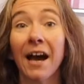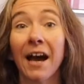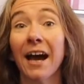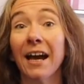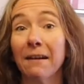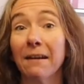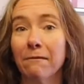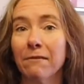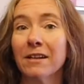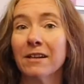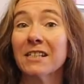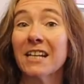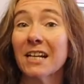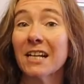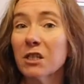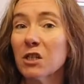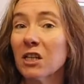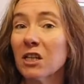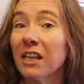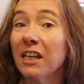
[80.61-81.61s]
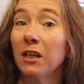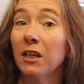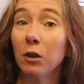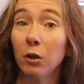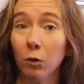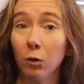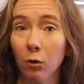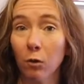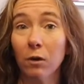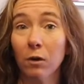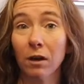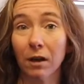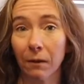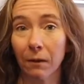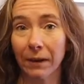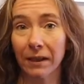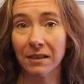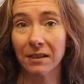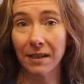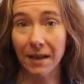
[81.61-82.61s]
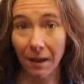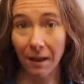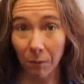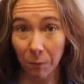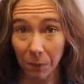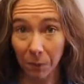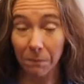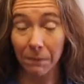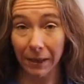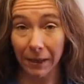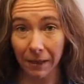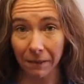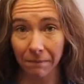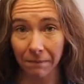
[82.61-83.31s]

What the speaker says: And in fact, actually, you're going to help me.